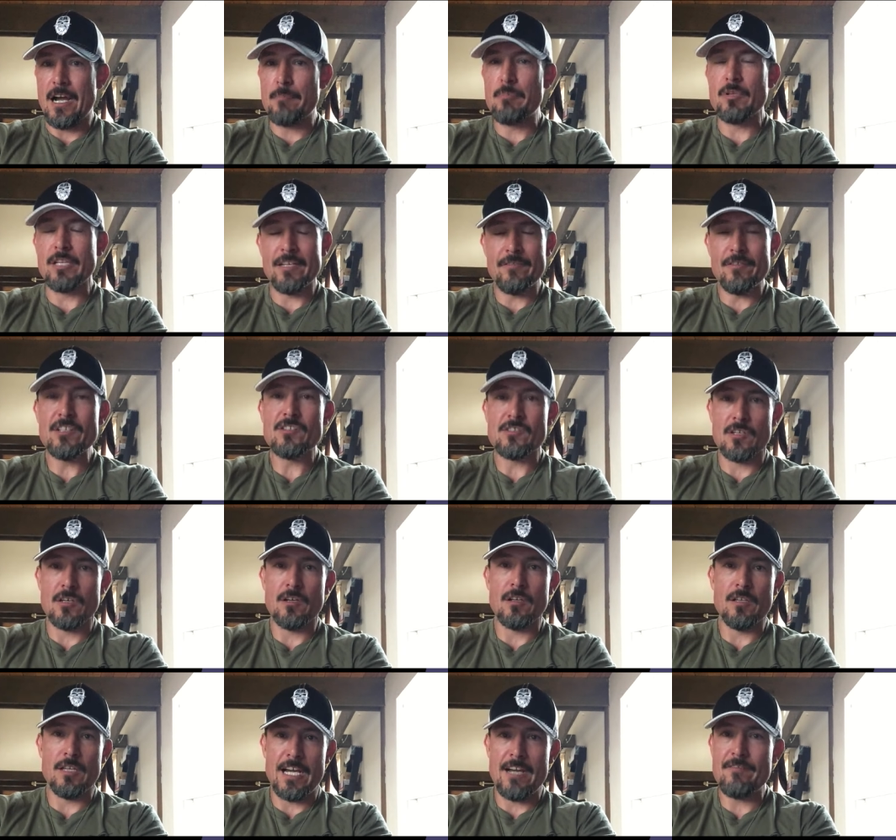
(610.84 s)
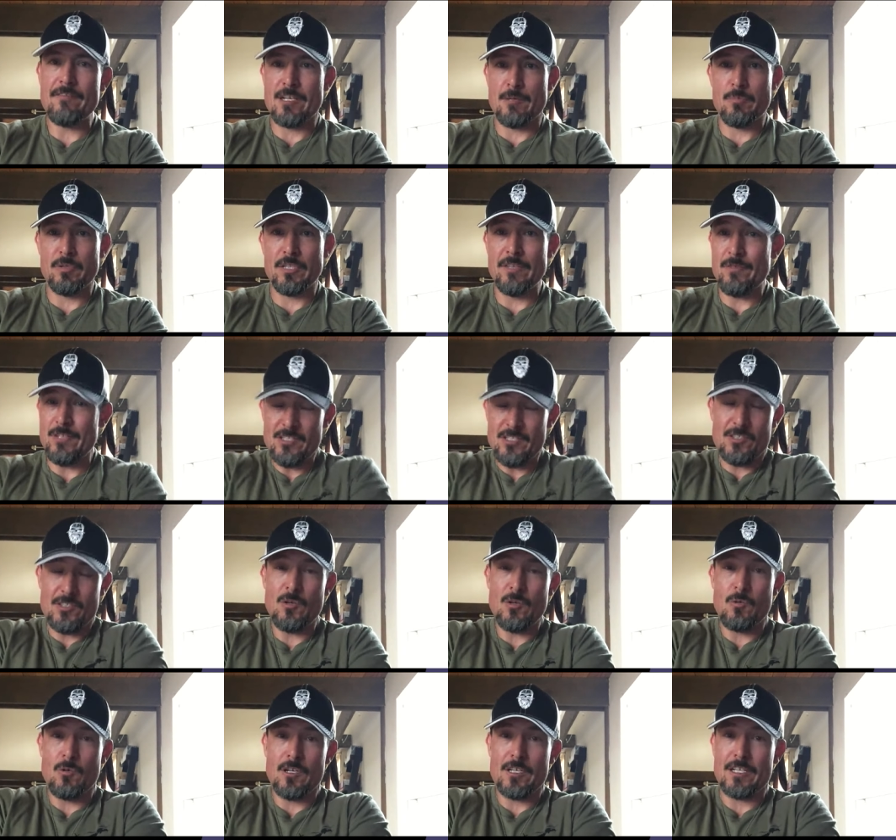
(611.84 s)
I, I, believe he's still alive and I believe he's
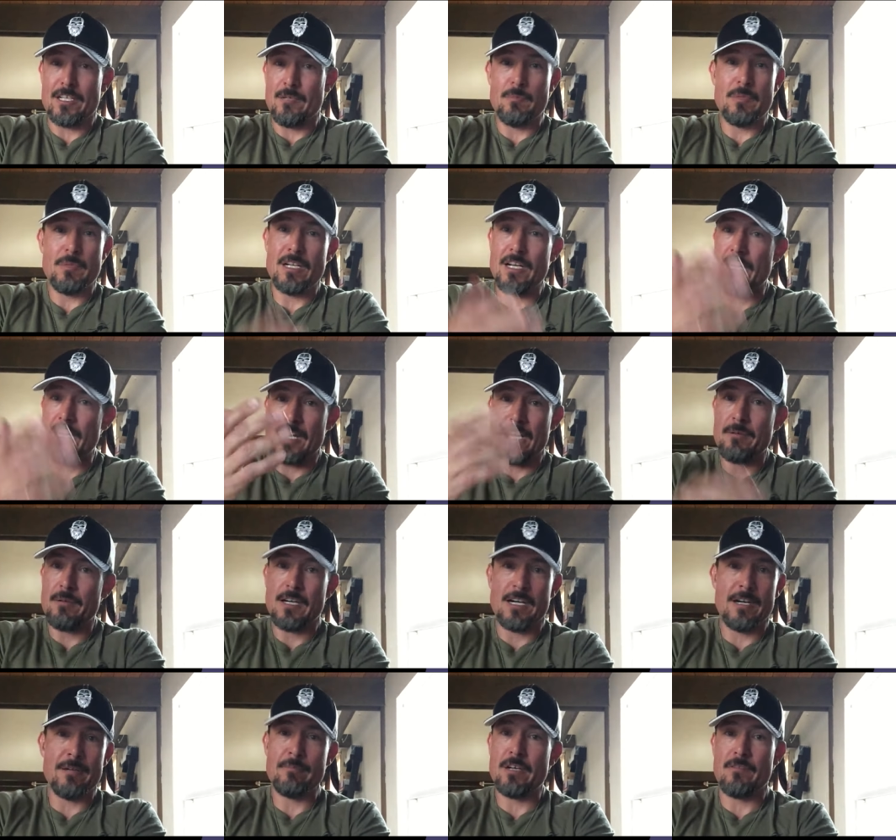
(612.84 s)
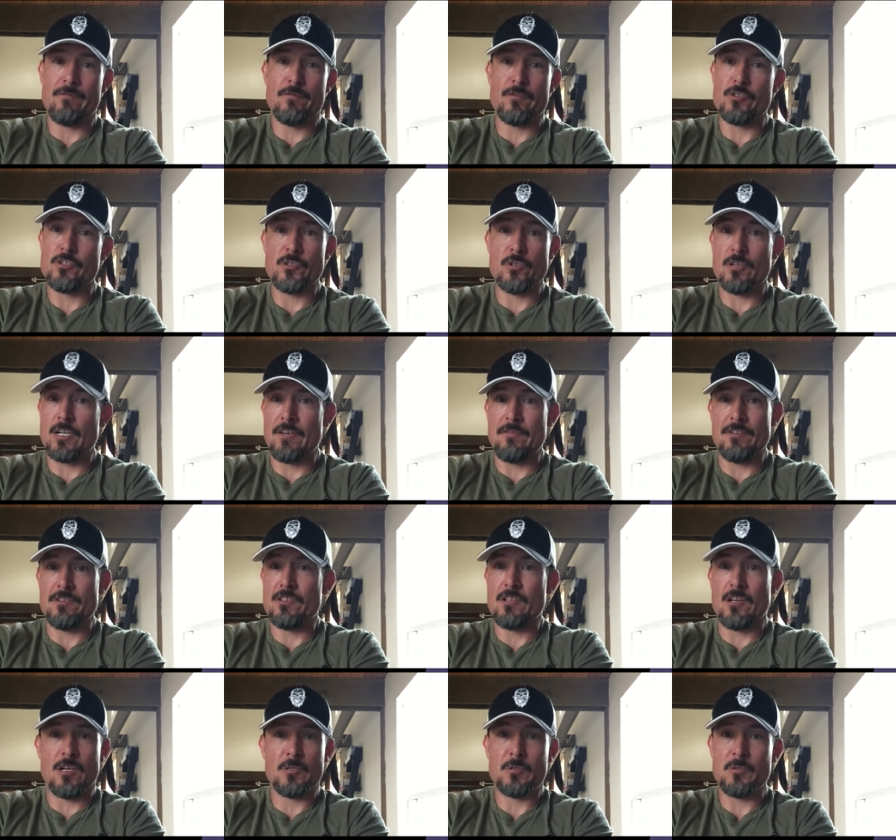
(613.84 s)
still working. But I, I, am not for sure. I
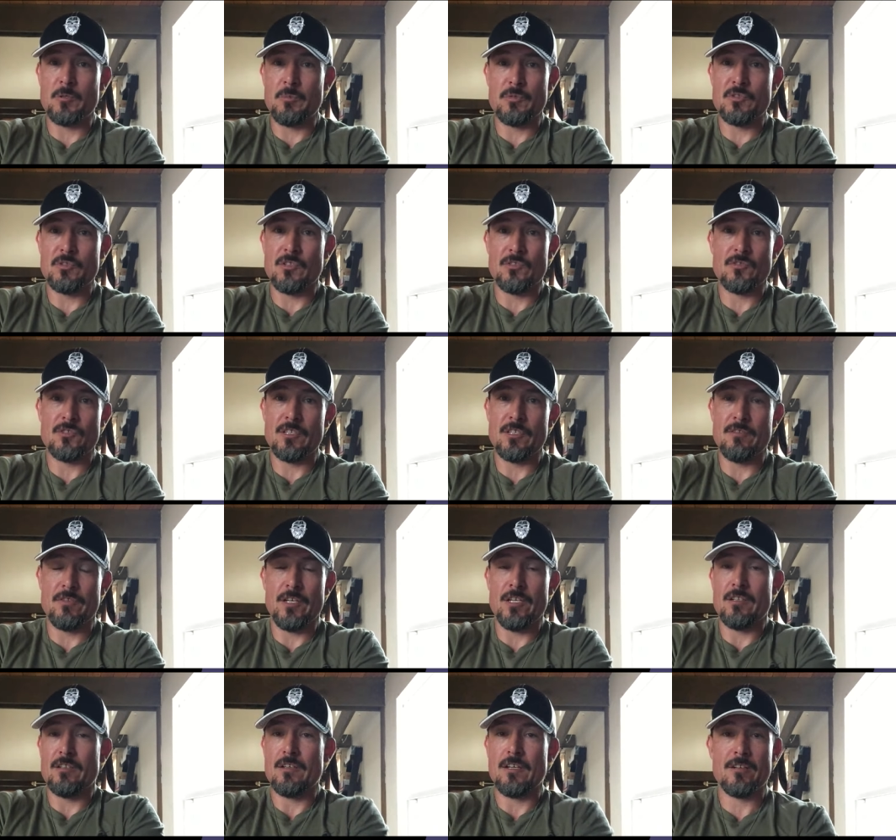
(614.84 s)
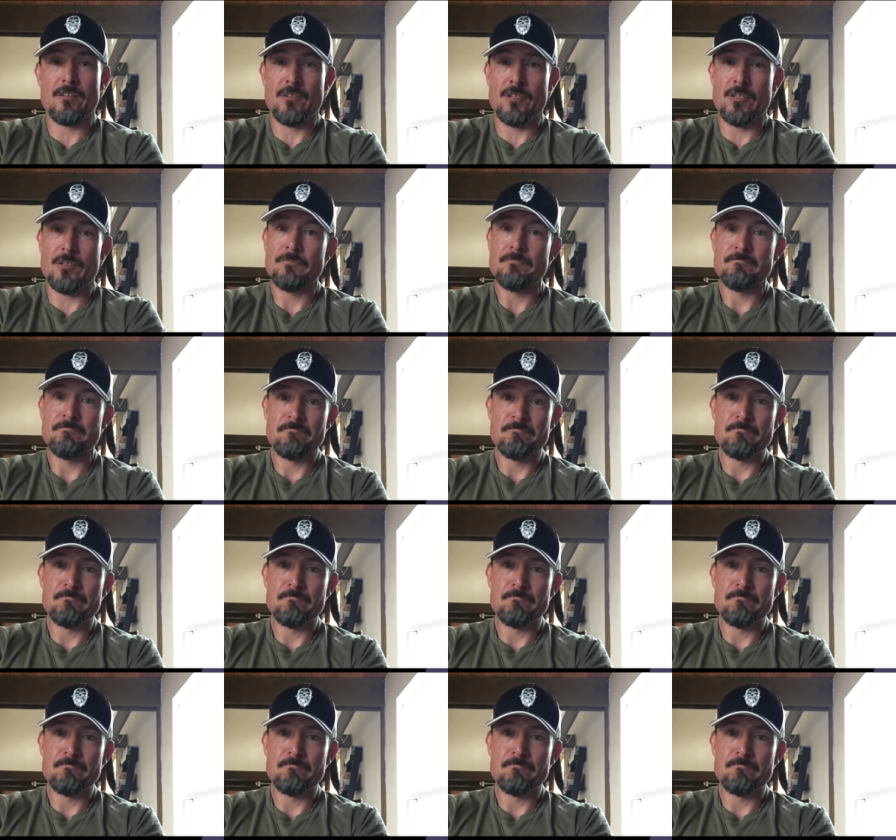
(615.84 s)
haven't talked to him since the event. Yeah. I don't know.